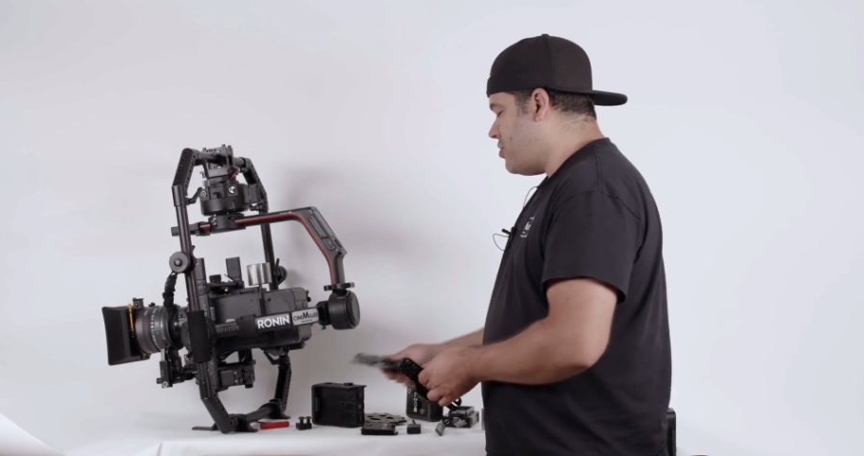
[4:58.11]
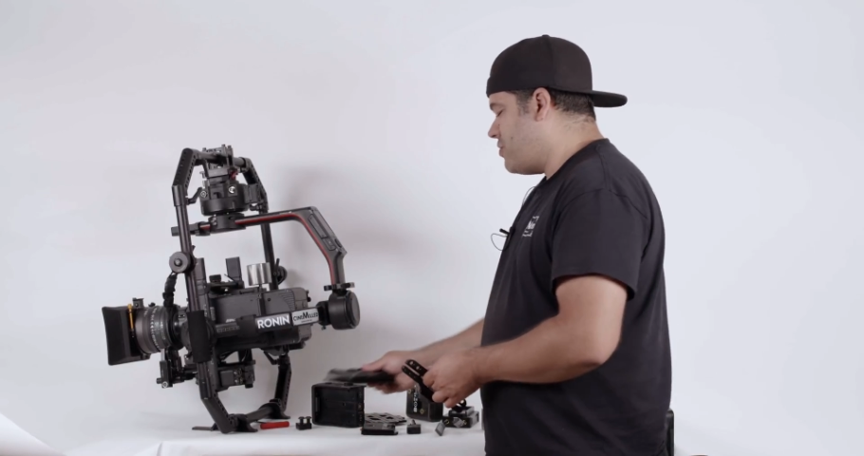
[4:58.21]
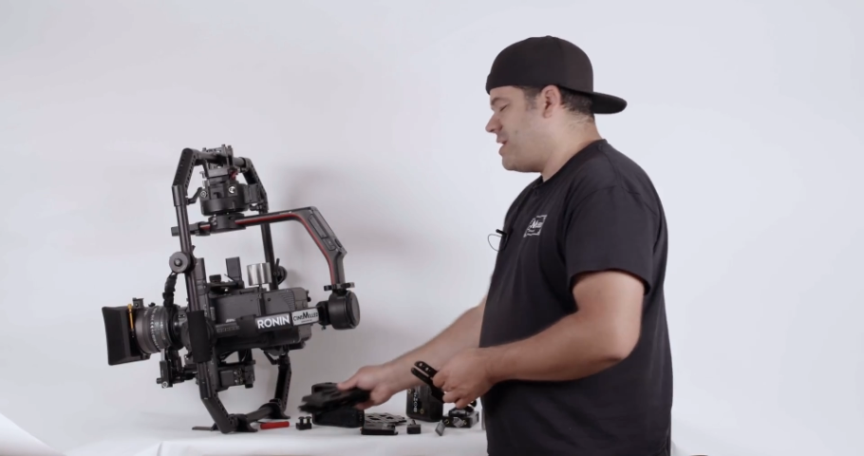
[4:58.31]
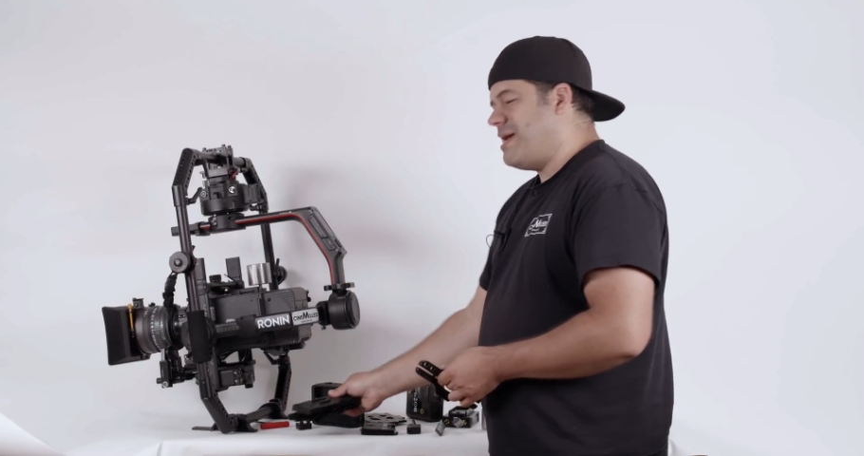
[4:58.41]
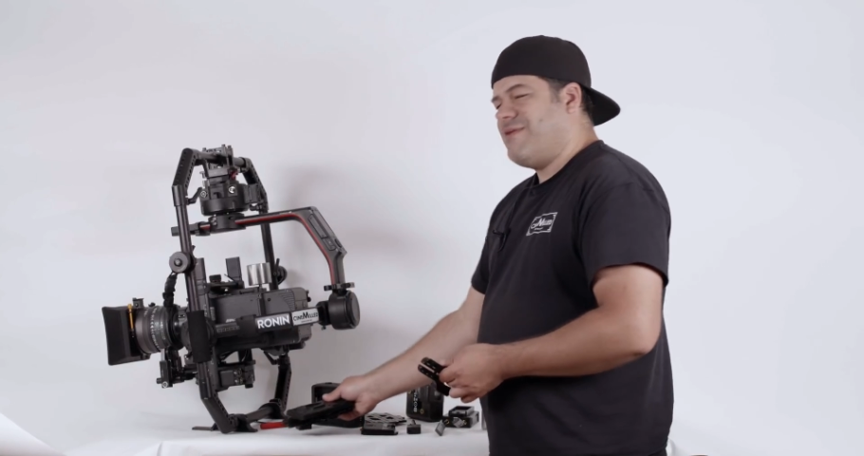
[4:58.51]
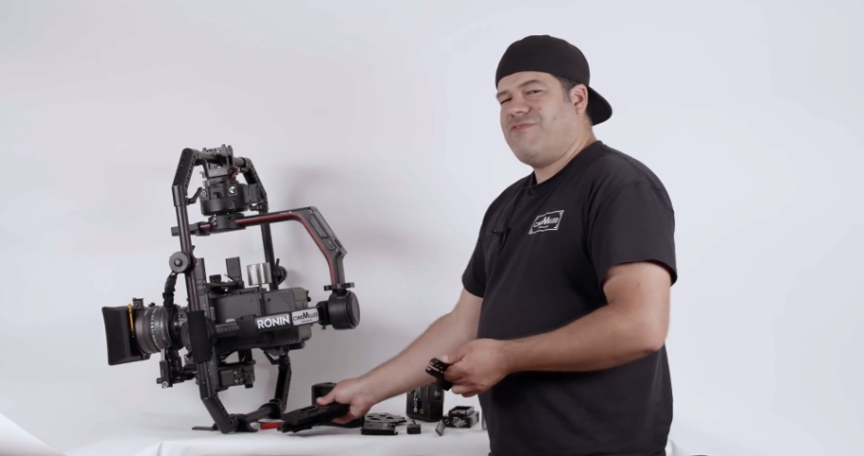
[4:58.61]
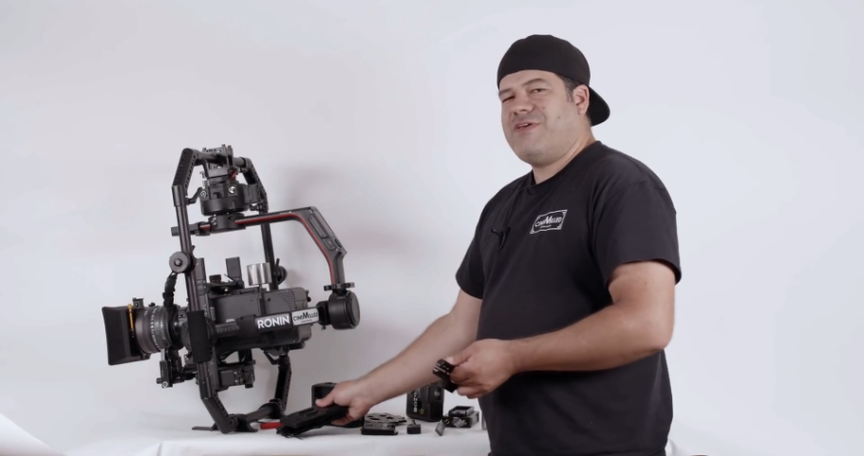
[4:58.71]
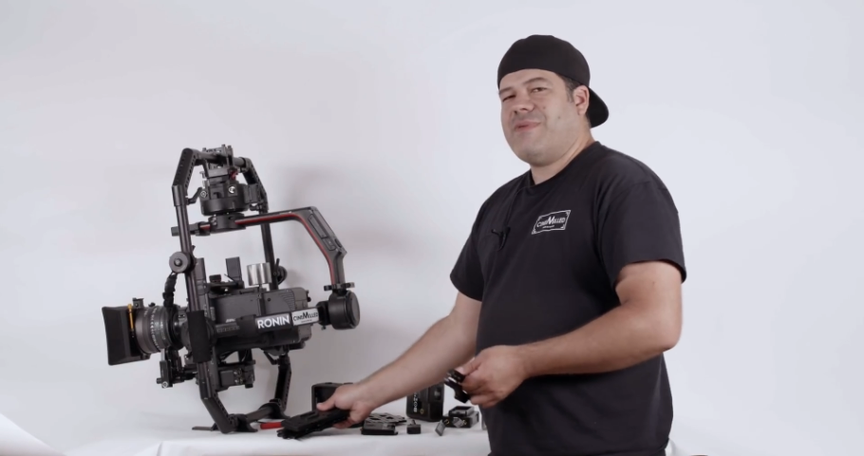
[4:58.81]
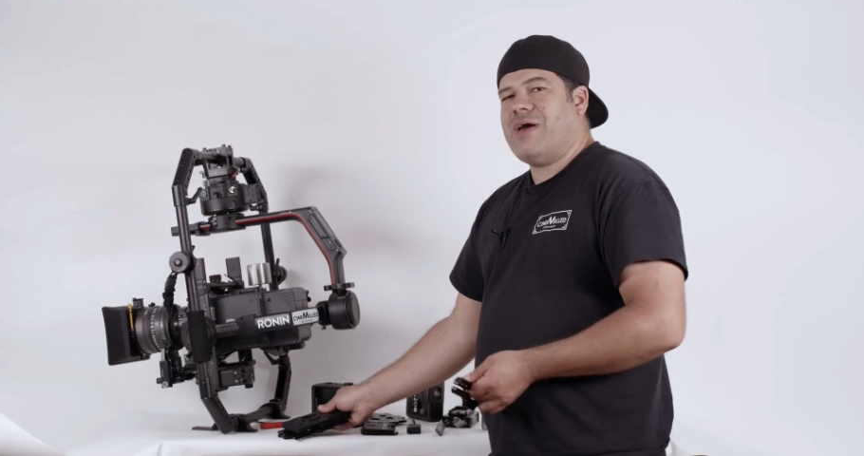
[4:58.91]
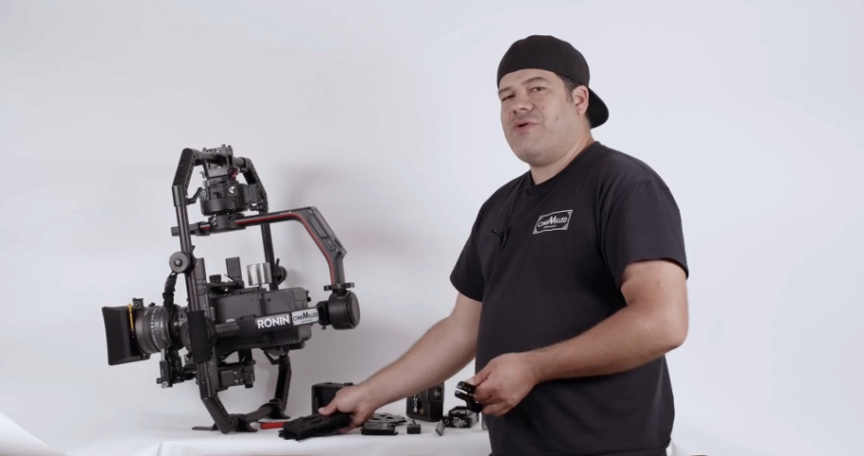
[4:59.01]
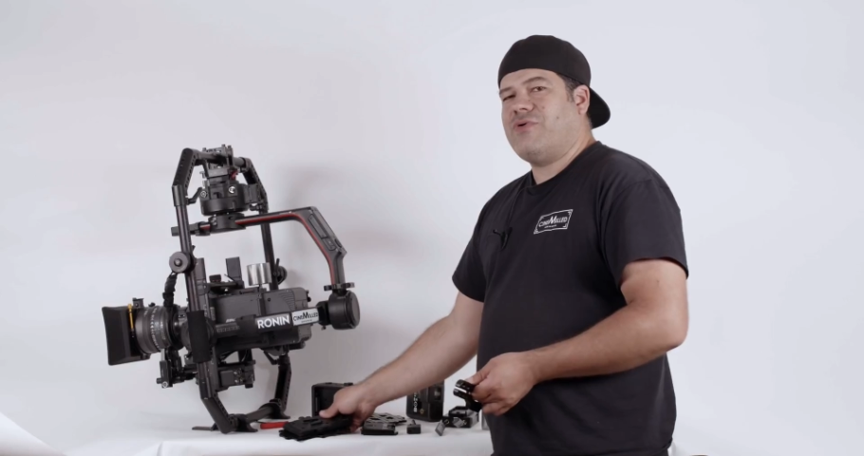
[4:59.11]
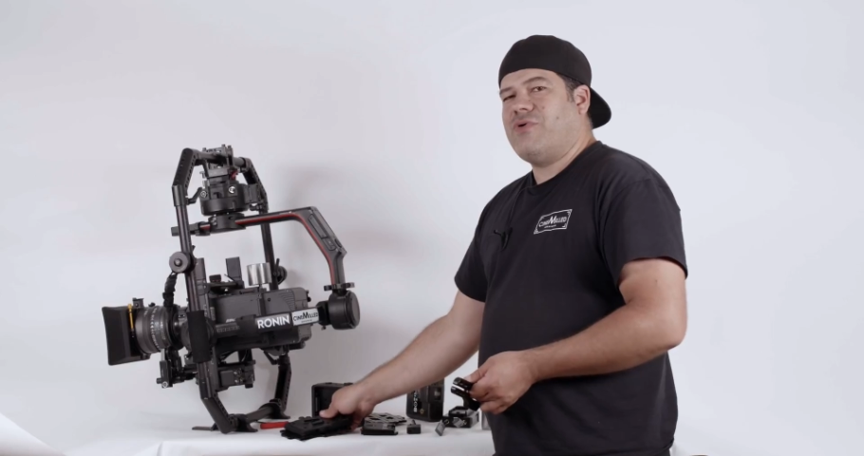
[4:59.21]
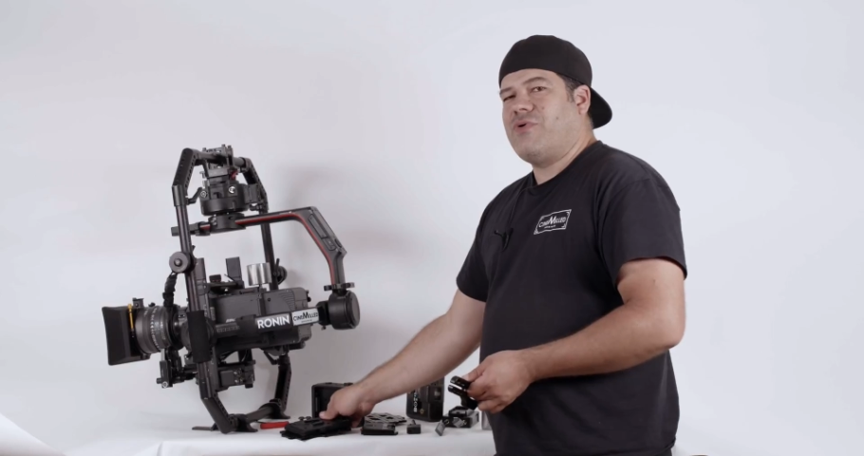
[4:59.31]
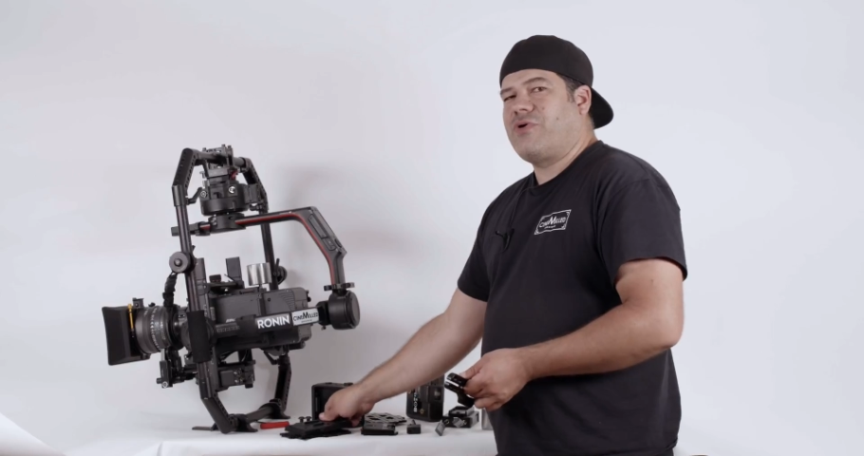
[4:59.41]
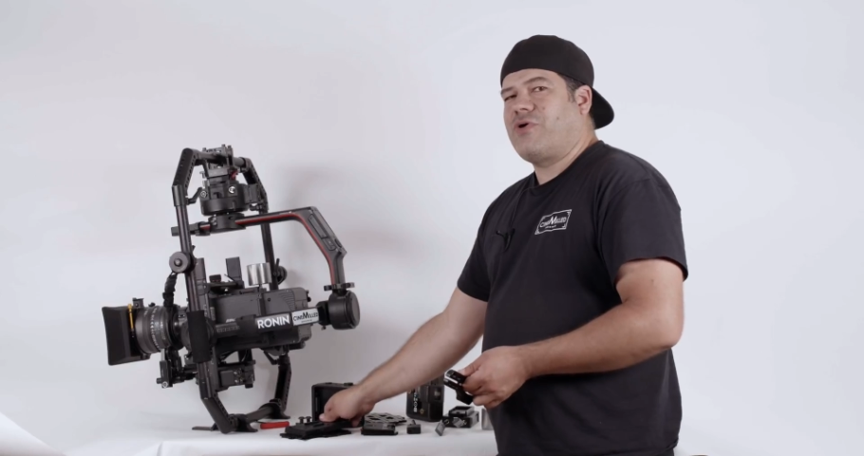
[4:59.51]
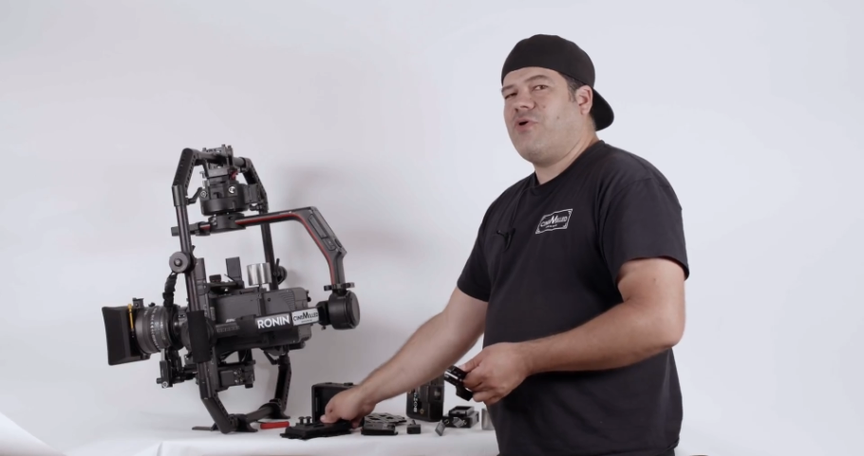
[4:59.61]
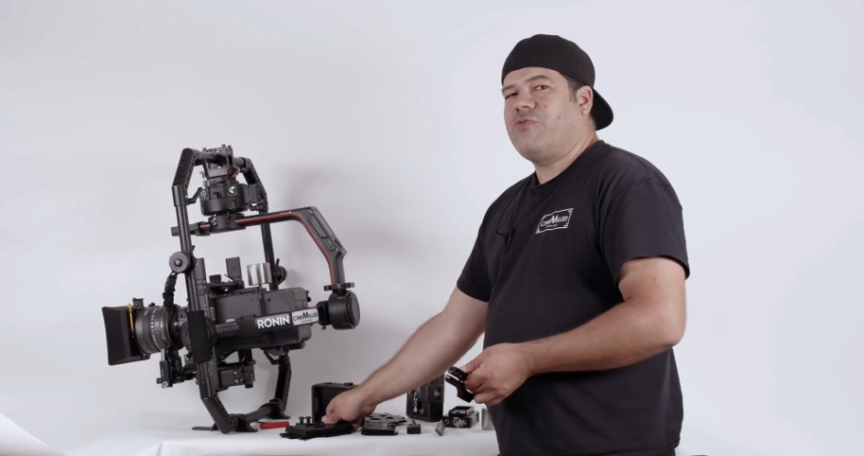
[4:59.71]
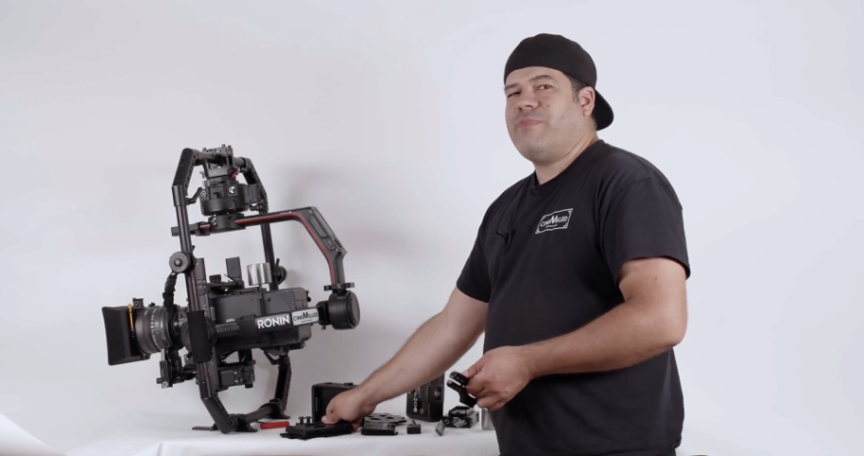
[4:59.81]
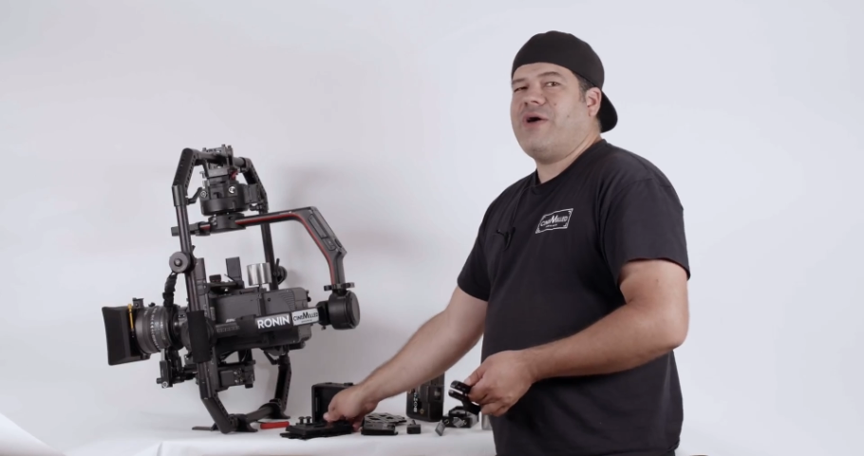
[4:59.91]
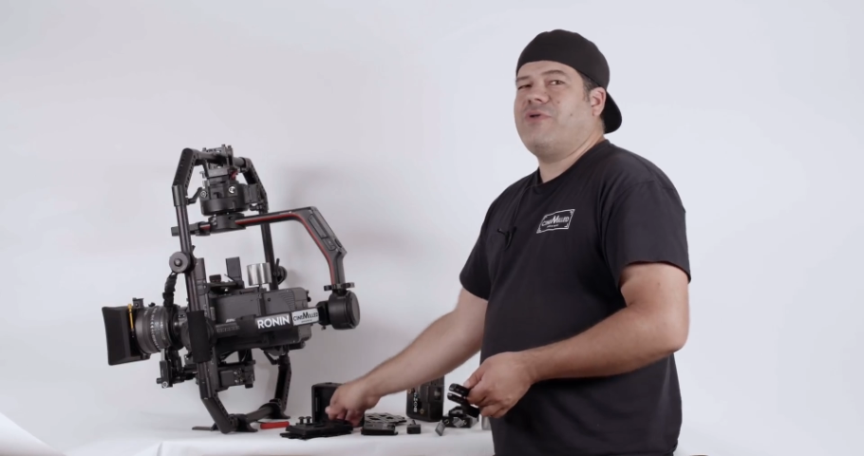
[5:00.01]
You can get V mount or
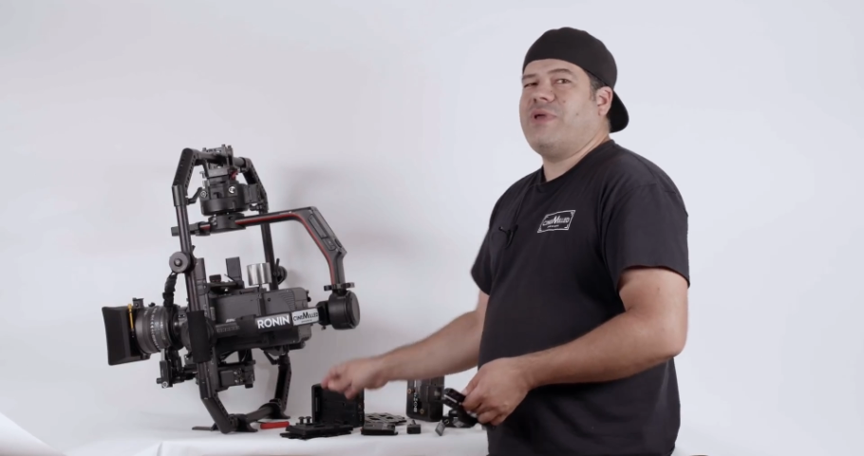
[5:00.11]
gold mount.